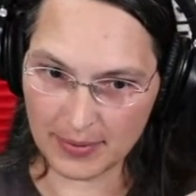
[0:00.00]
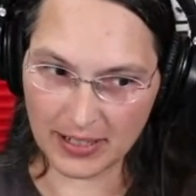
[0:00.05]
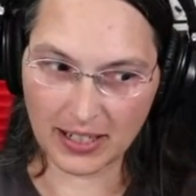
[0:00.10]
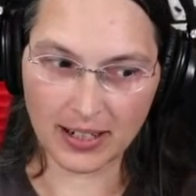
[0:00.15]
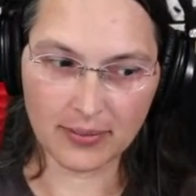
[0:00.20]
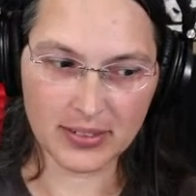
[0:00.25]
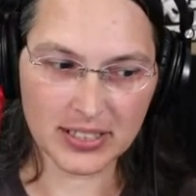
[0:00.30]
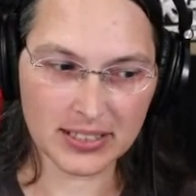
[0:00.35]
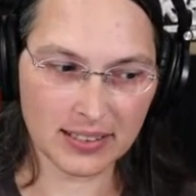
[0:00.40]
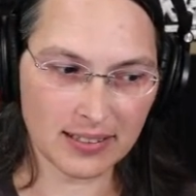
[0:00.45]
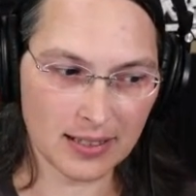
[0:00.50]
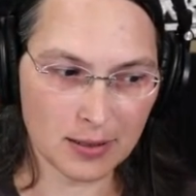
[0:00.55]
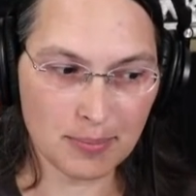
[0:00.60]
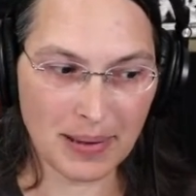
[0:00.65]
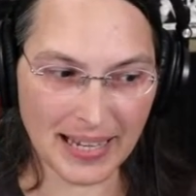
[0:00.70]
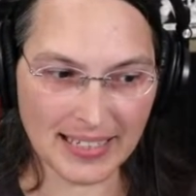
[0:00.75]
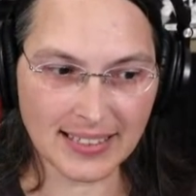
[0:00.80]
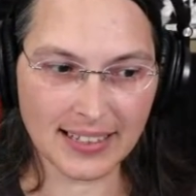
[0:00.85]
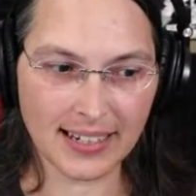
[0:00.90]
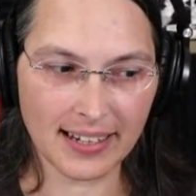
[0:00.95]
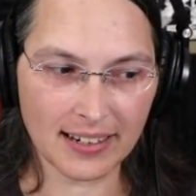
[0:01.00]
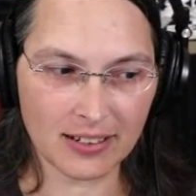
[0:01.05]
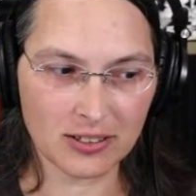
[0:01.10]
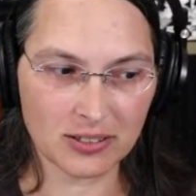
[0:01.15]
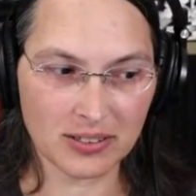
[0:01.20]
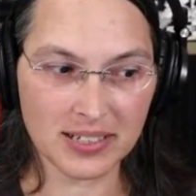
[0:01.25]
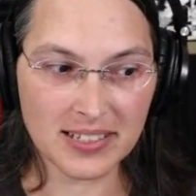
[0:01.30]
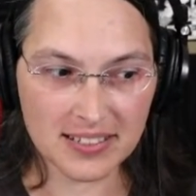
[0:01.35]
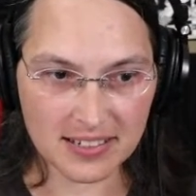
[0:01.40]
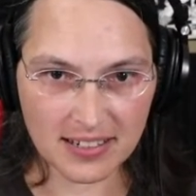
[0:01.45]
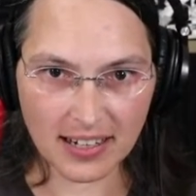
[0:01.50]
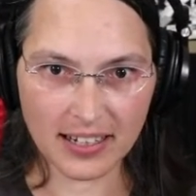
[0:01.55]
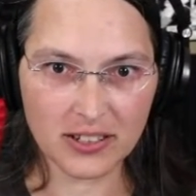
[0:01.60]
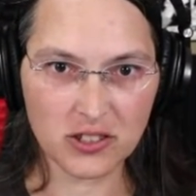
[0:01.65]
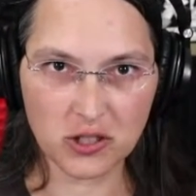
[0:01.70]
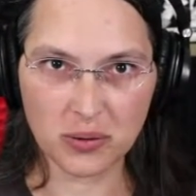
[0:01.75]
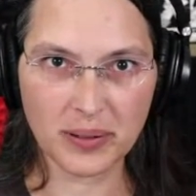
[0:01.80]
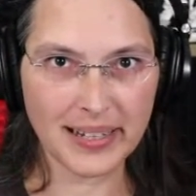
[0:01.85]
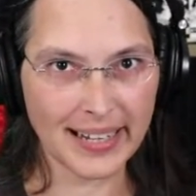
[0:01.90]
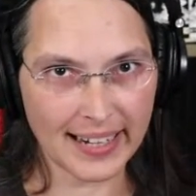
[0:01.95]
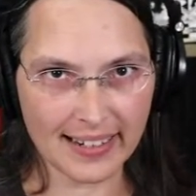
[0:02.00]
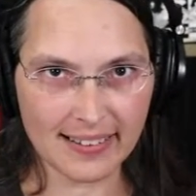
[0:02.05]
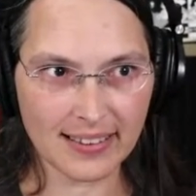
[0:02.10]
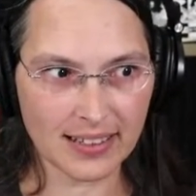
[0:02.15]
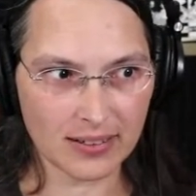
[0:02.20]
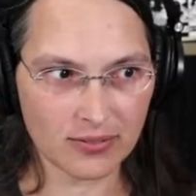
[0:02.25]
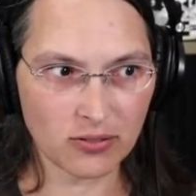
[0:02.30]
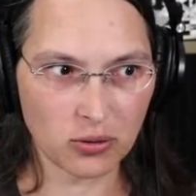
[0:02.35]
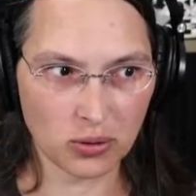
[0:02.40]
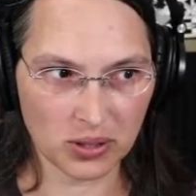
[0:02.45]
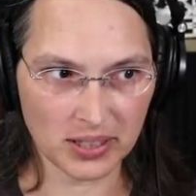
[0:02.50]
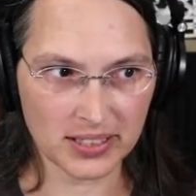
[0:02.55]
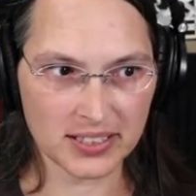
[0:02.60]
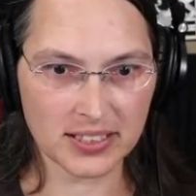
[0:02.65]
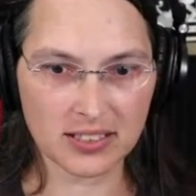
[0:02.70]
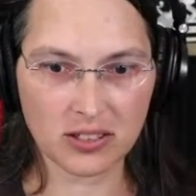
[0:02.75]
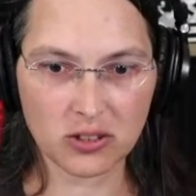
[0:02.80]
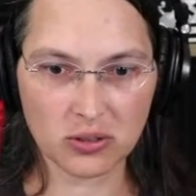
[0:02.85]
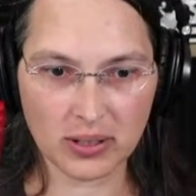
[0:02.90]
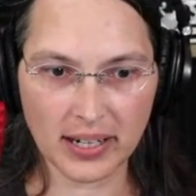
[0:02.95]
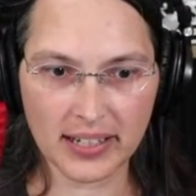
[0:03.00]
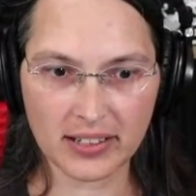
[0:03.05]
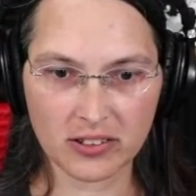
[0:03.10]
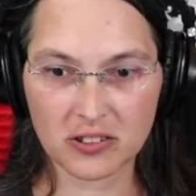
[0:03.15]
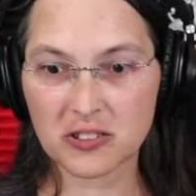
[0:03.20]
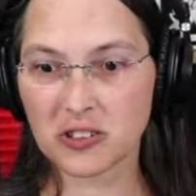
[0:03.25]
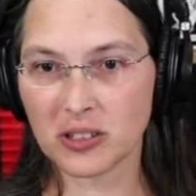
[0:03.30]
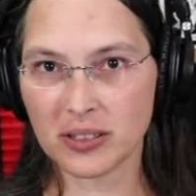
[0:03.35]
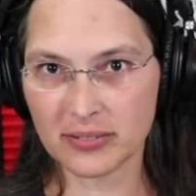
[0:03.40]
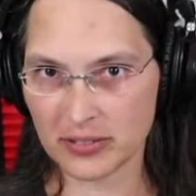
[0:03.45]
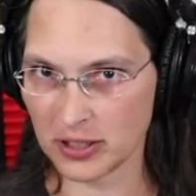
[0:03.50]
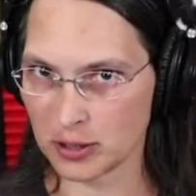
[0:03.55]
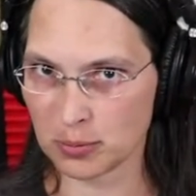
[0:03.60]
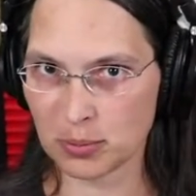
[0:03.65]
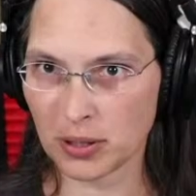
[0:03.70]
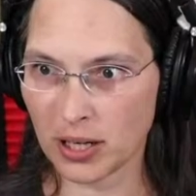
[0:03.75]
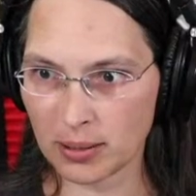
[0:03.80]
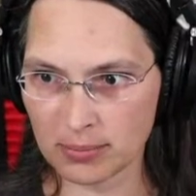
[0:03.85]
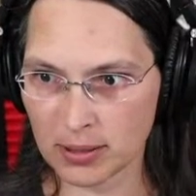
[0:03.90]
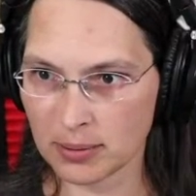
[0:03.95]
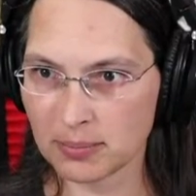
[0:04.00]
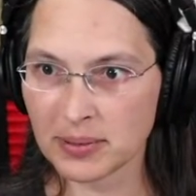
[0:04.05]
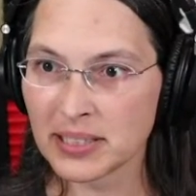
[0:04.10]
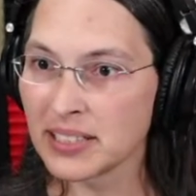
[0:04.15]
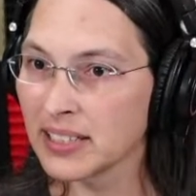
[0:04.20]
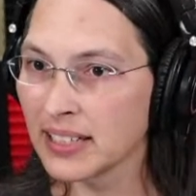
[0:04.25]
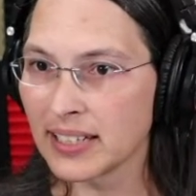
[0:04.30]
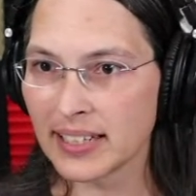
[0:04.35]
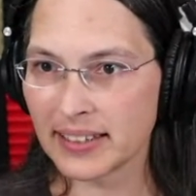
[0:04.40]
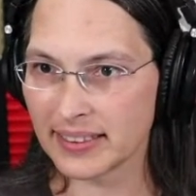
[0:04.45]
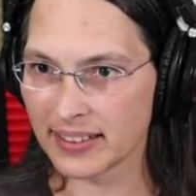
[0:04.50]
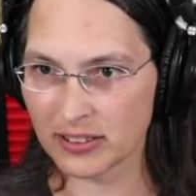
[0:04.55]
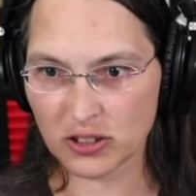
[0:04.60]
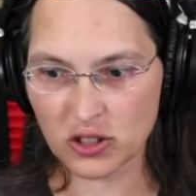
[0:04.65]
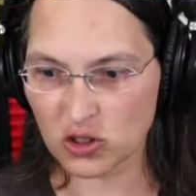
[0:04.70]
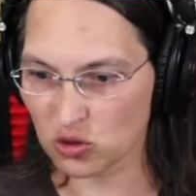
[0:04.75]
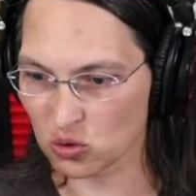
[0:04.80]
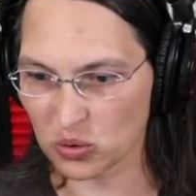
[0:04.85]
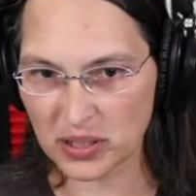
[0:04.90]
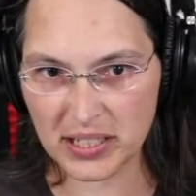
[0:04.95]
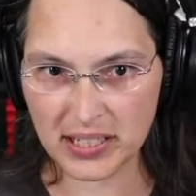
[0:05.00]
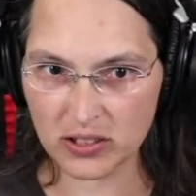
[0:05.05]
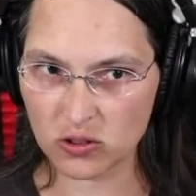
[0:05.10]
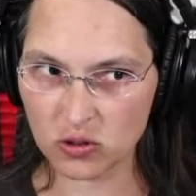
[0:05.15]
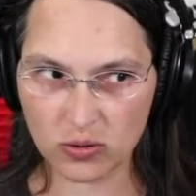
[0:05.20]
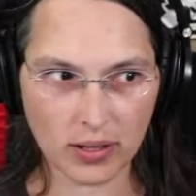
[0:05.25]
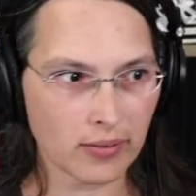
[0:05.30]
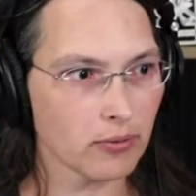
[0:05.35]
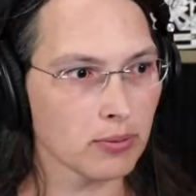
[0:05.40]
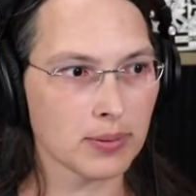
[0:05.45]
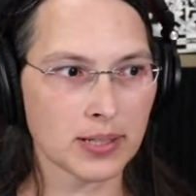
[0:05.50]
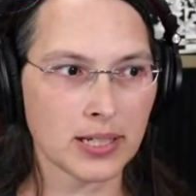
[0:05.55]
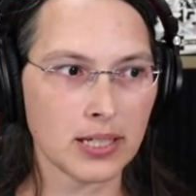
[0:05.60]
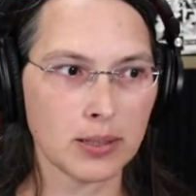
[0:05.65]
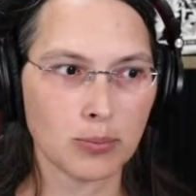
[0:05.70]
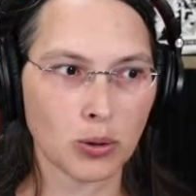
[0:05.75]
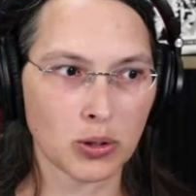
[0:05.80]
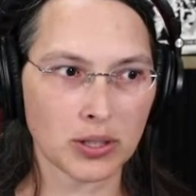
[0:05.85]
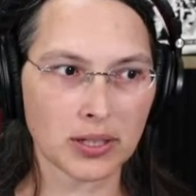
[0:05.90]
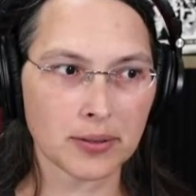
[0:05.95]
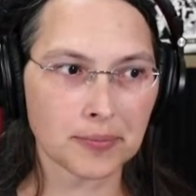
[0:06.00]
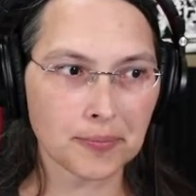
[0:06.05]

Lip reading: obviously the basic editor is not doing anything for us to try and solve this problem. They're just reading straight from the keyboard.